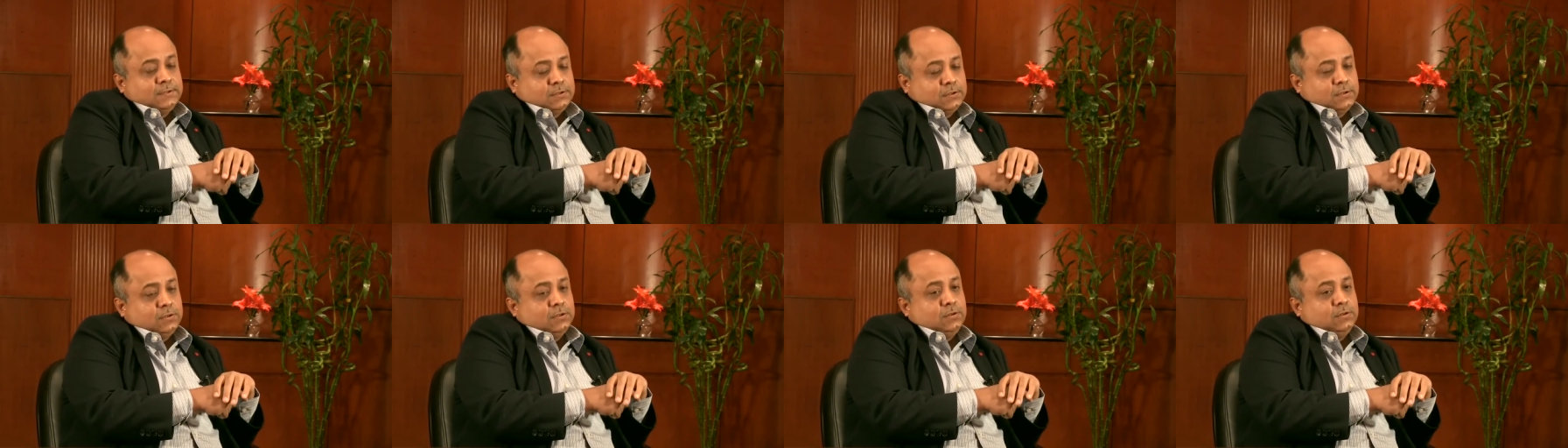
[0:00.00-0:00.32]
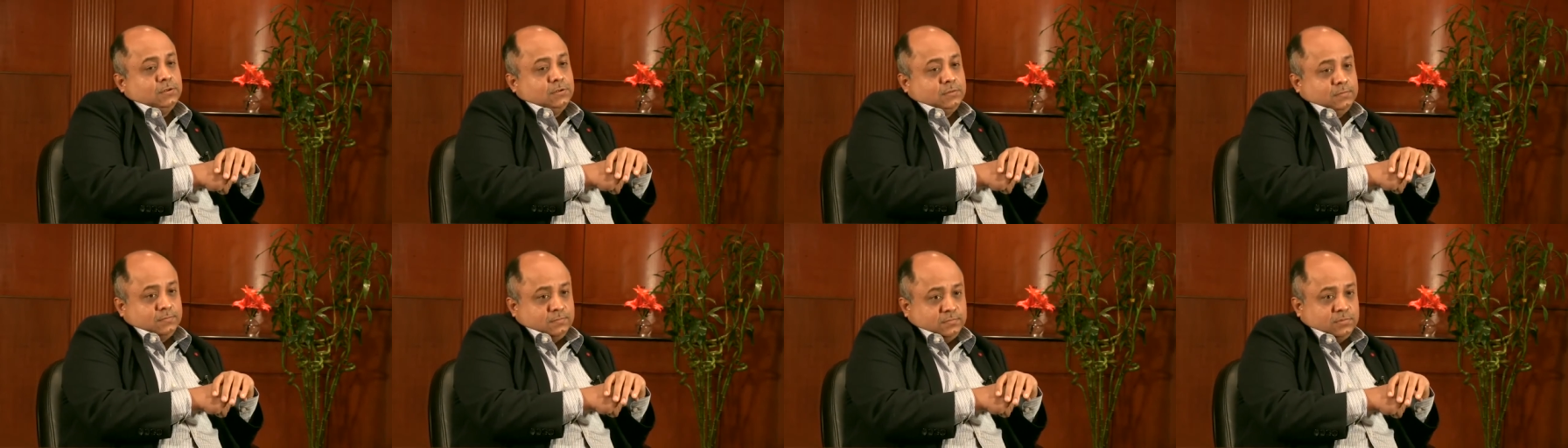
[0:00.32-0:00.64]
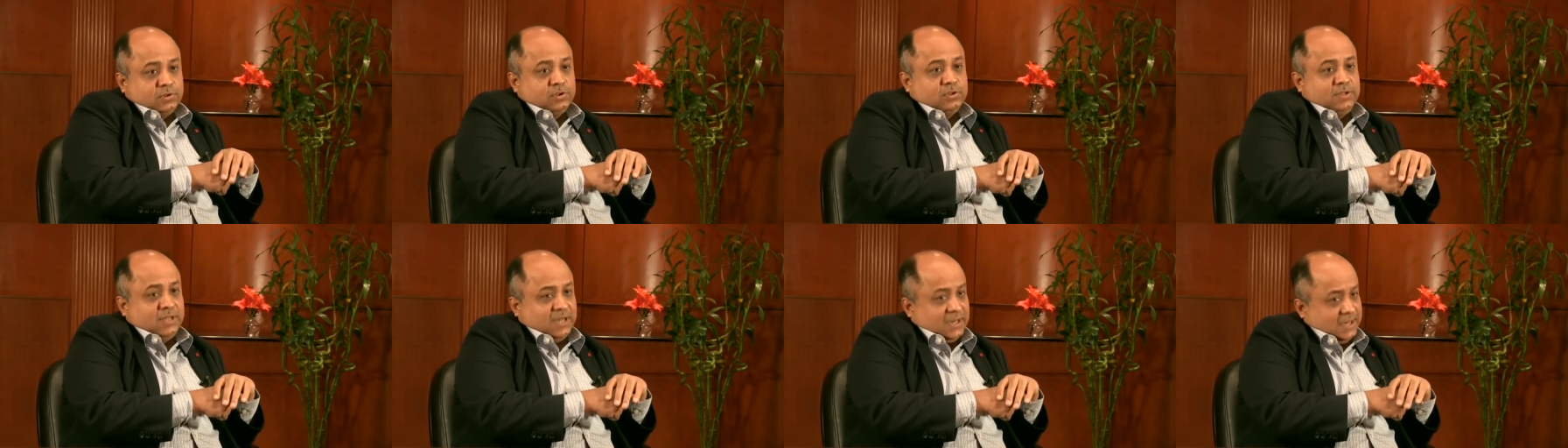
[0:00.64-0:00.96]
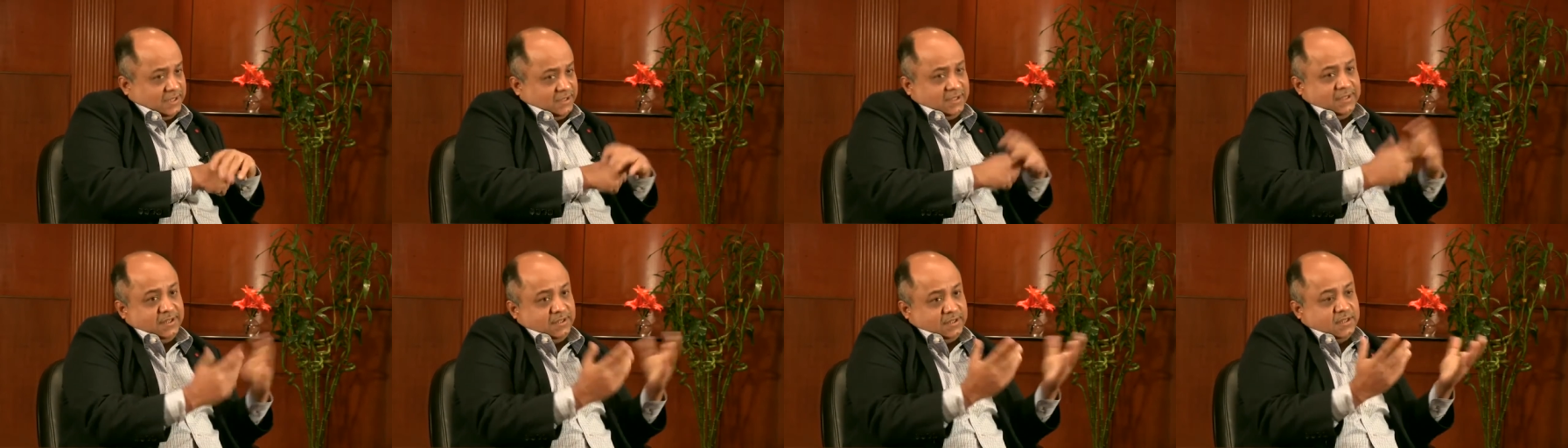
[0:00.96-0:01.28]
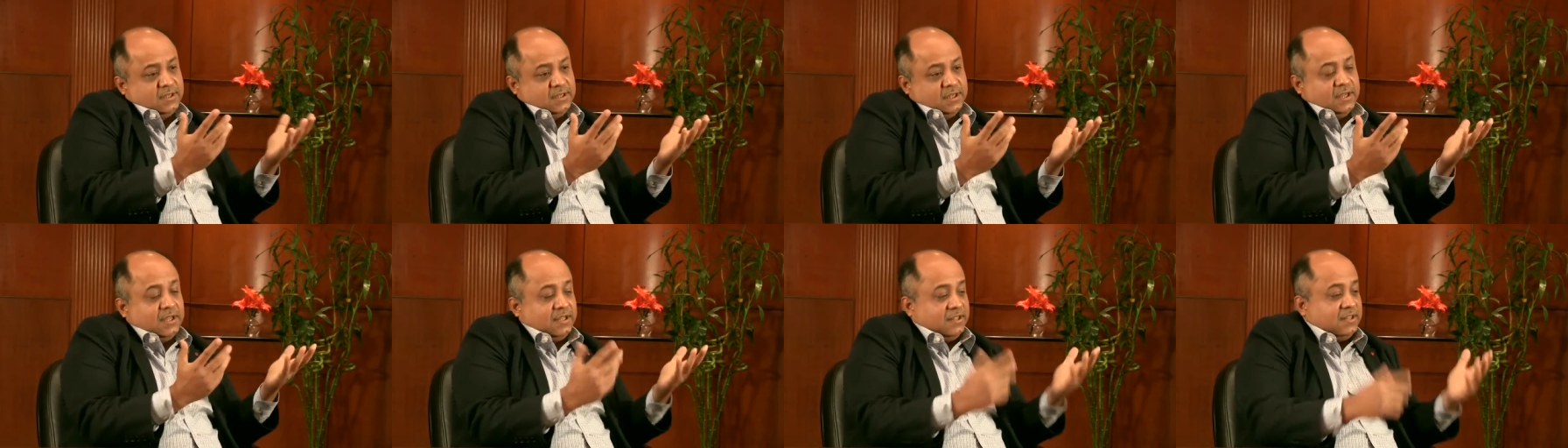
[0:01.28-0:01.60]
So, so yeah, I
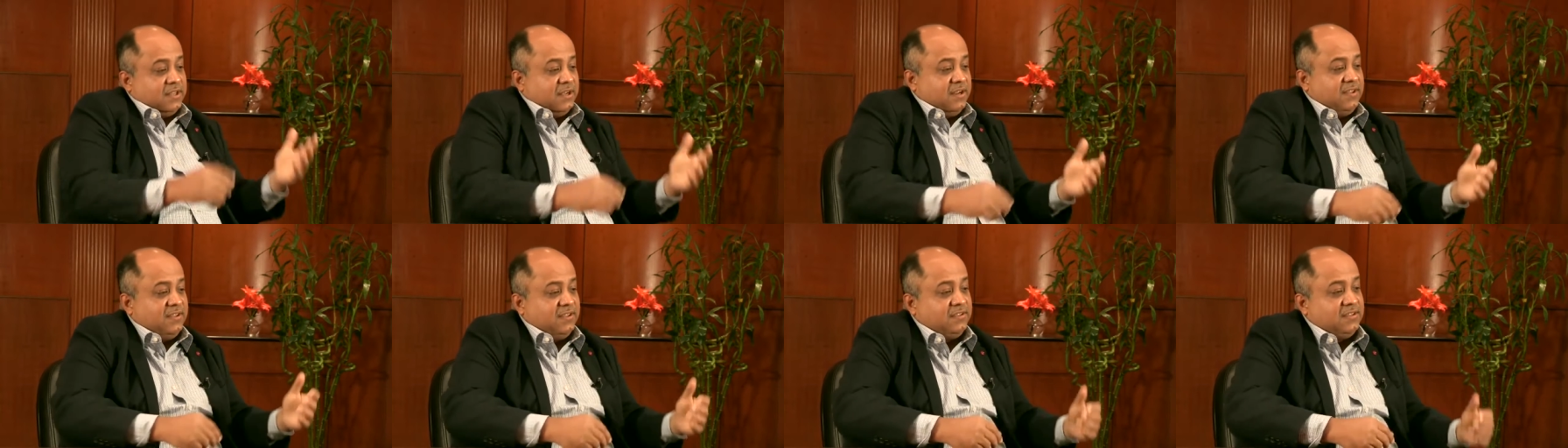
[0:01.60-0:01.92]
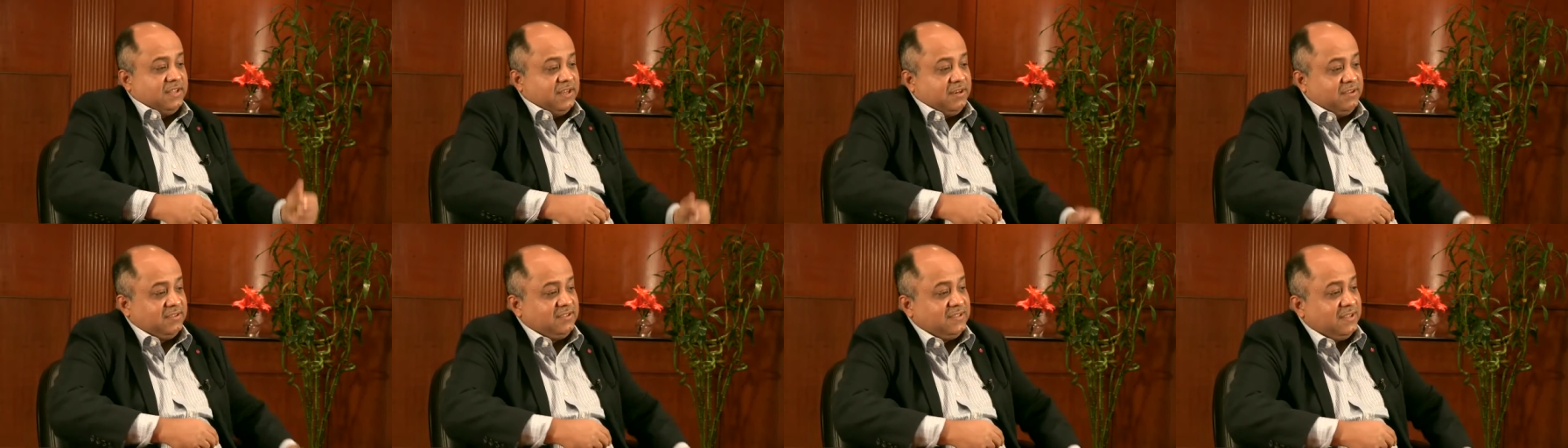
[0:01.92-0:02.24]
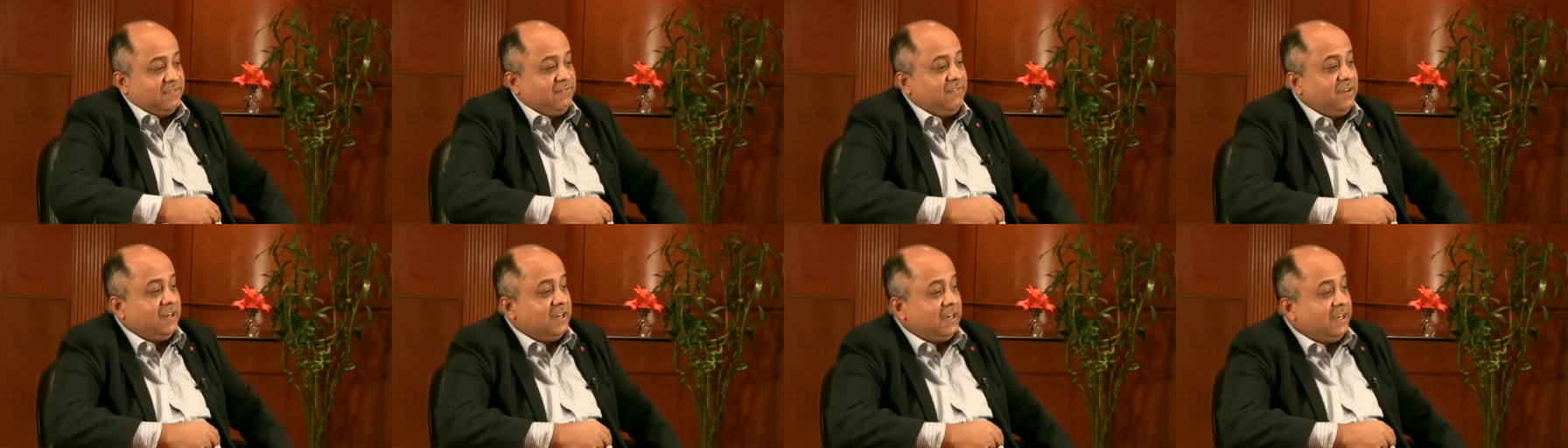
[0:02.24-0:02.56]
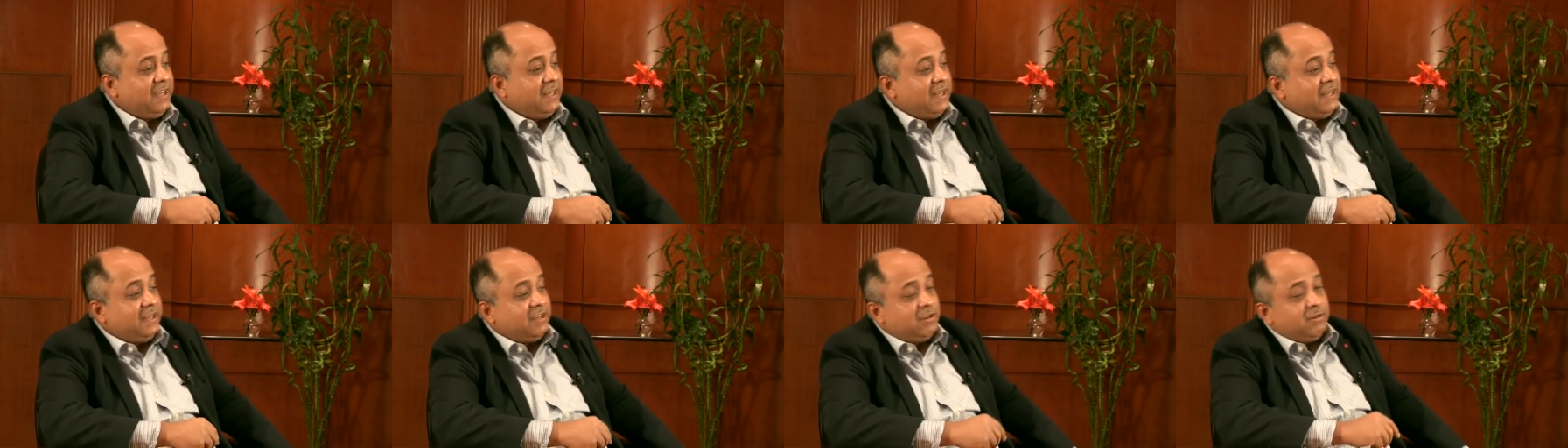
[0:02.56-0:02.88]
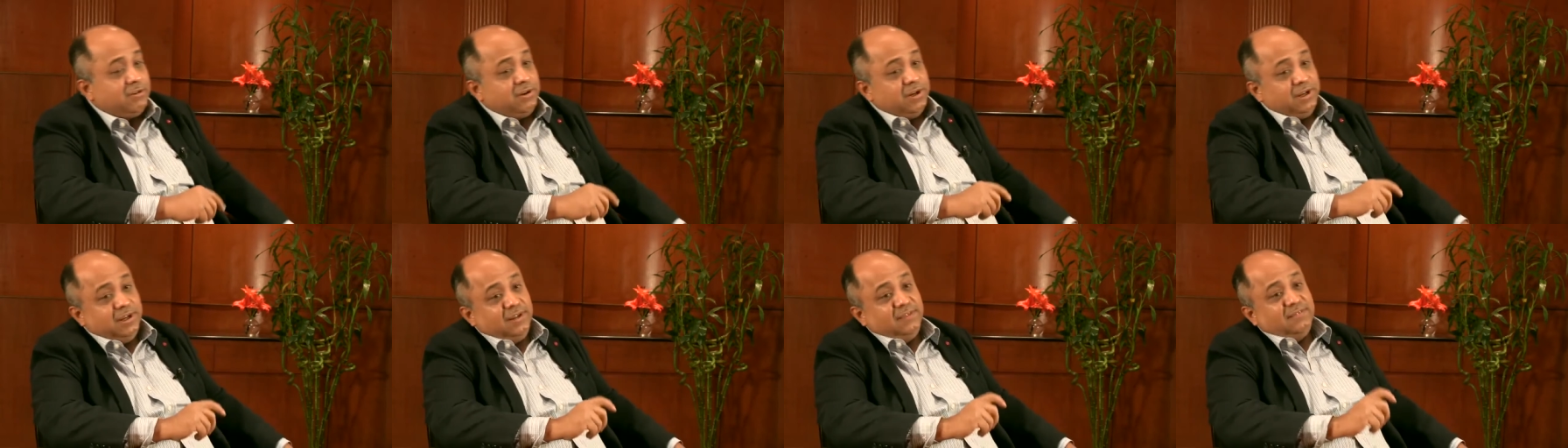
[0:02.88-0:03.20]
think there, there is definitely an
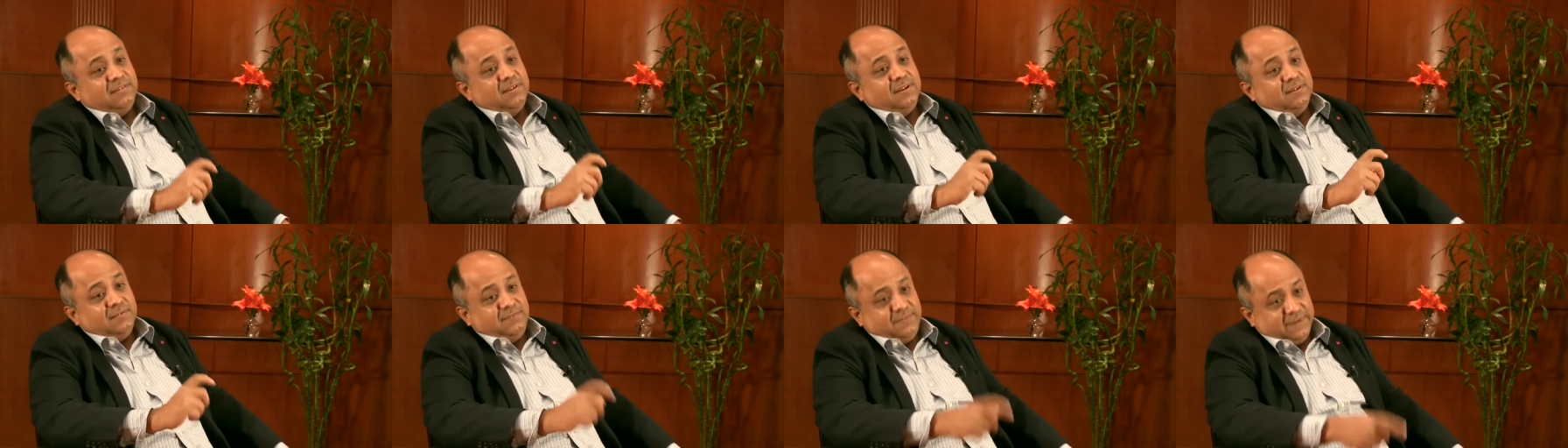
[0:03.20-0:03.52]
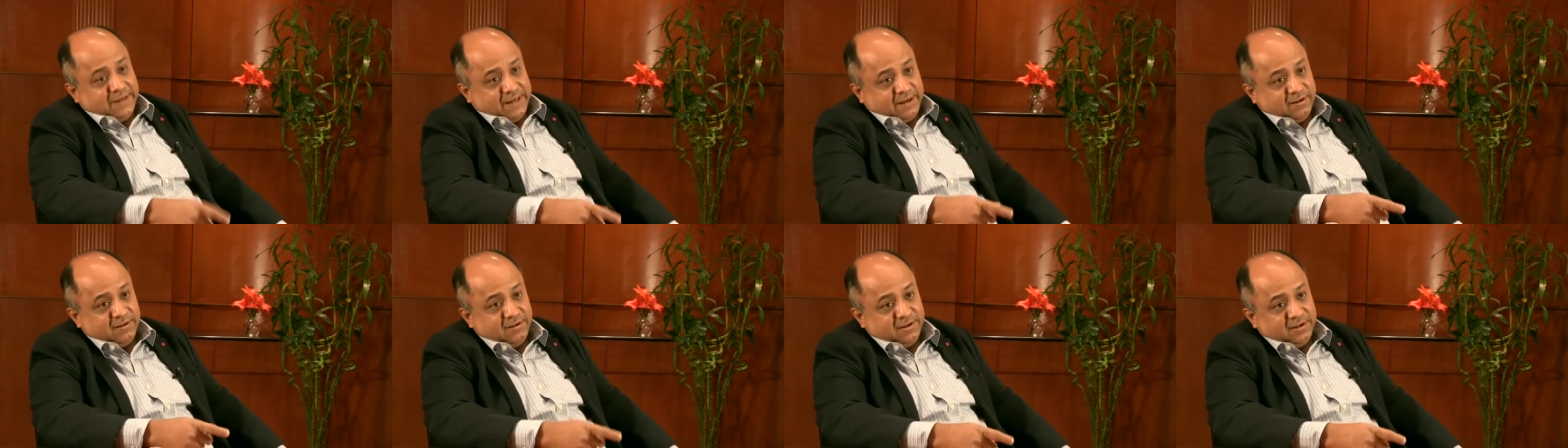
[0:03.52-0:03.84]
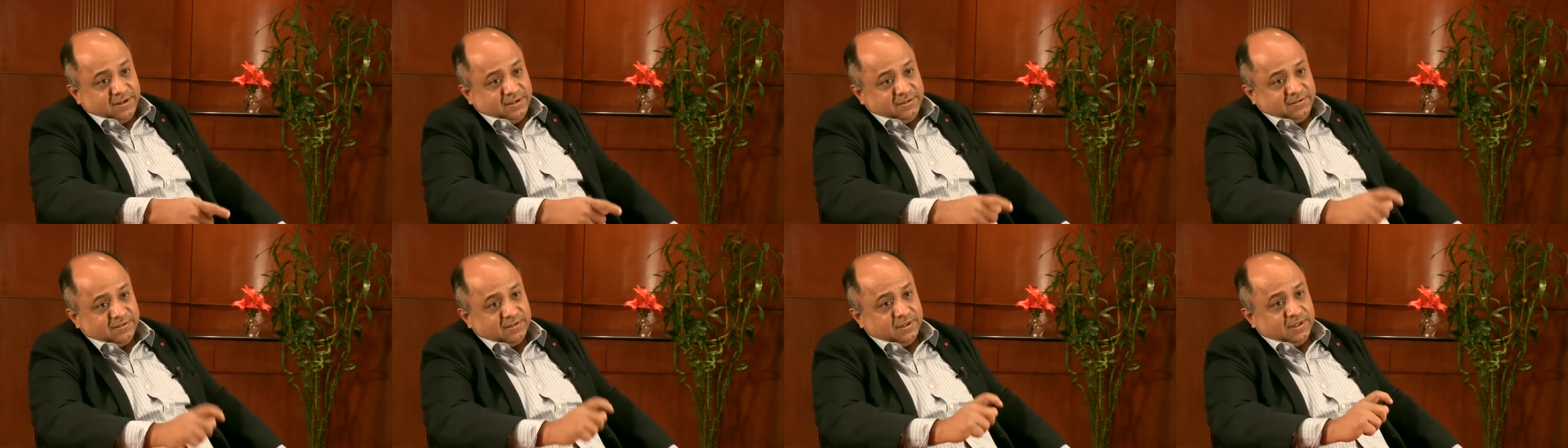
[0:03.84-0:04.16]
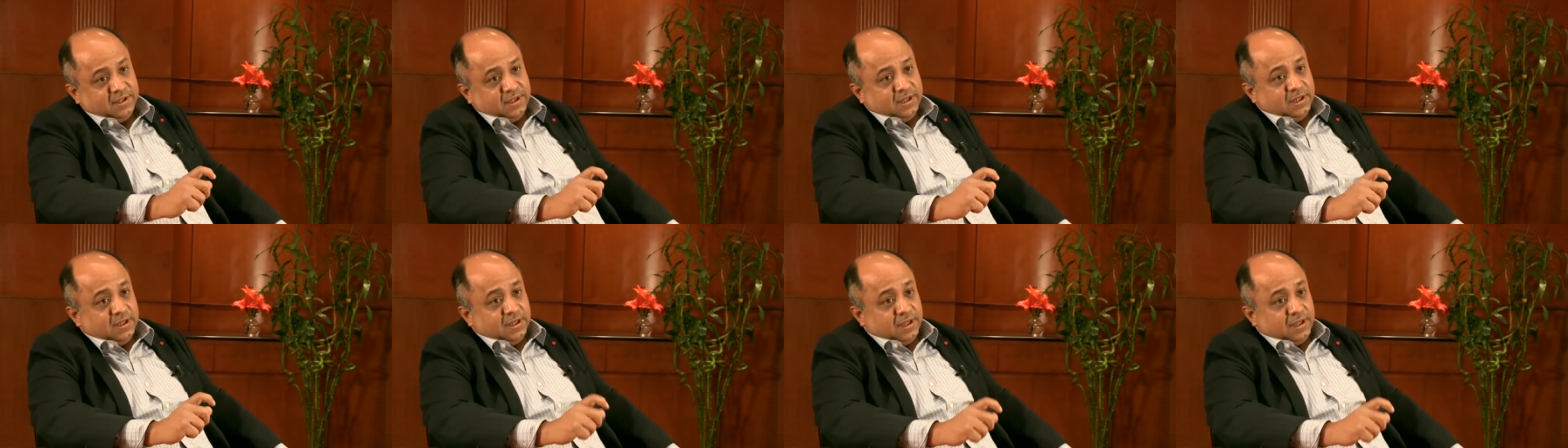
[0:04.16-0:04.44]
increase in awareness,